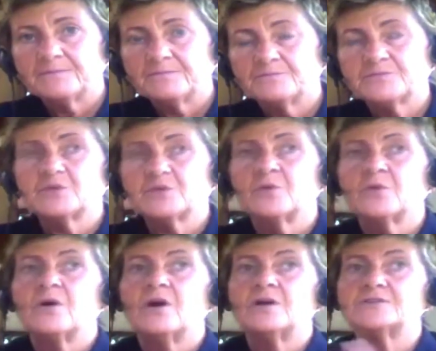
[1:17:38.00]

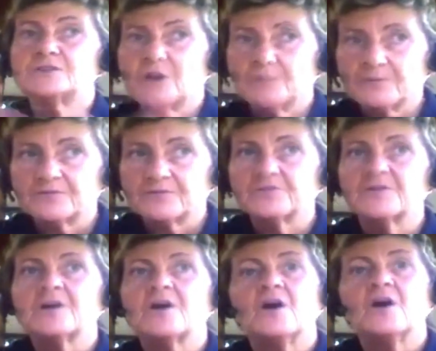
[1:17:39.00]
So on top of
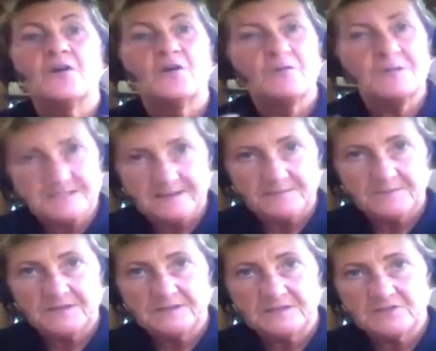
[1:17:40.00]
an already damp
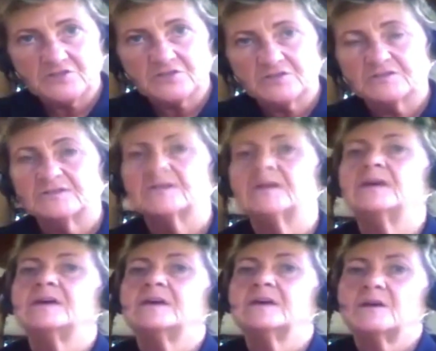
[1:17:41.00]
condition,
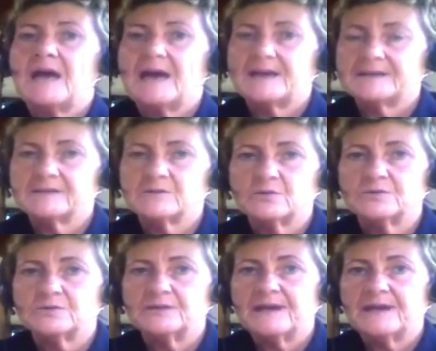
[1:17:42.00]
adding cold
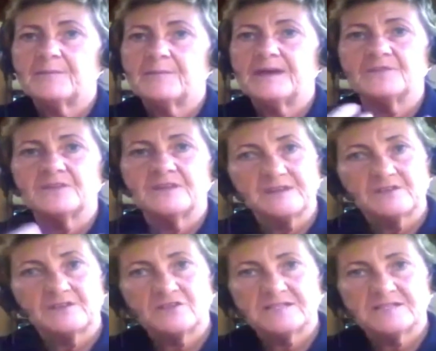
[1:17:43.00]
damp, anything
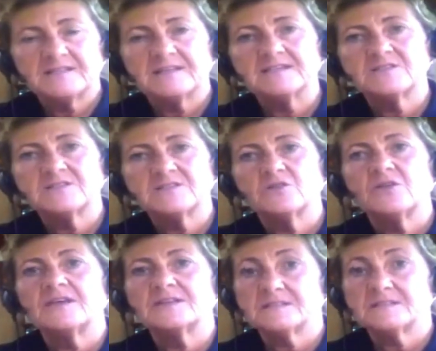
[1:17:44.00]
energetically, is going to
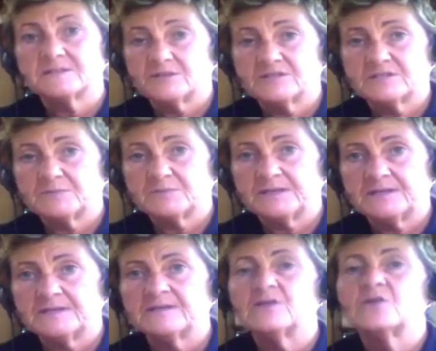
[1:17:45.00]
then suppress the
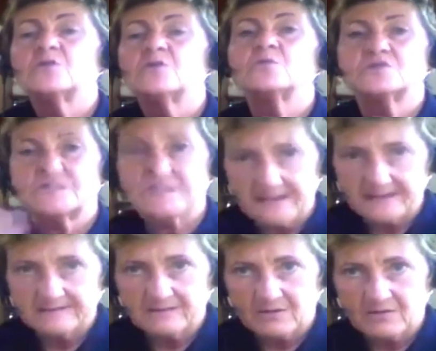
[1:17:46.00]
spleen, which is then
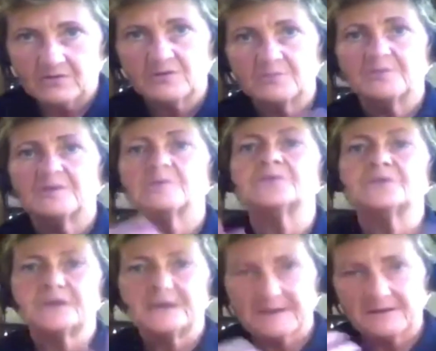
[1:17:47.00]
not going to be able to
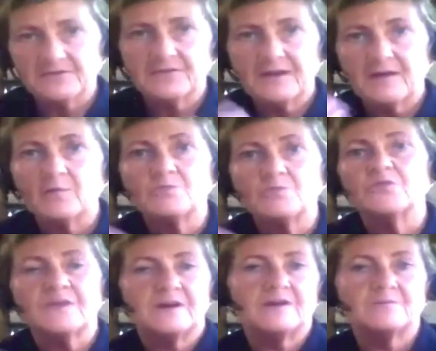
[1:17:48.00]
kind of help move
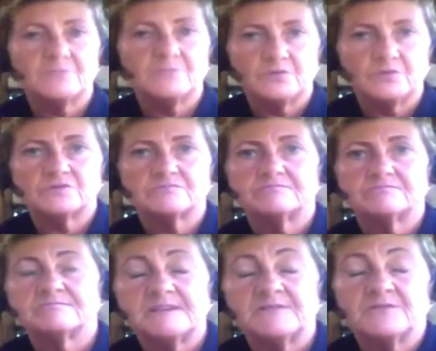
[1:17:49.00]
those
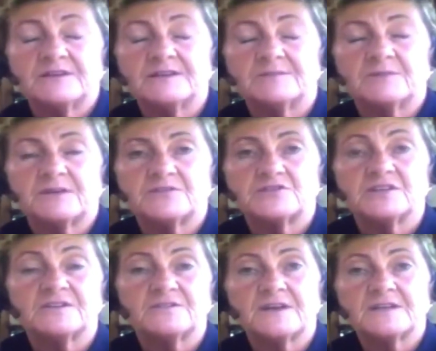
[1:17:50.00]
invaded pathogenic
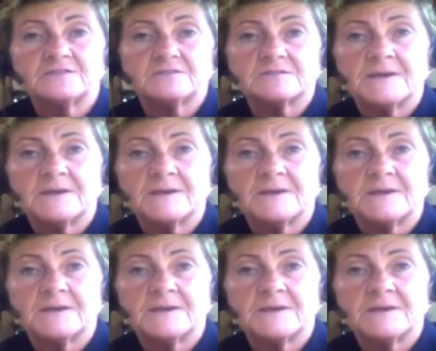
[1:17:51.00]
factors.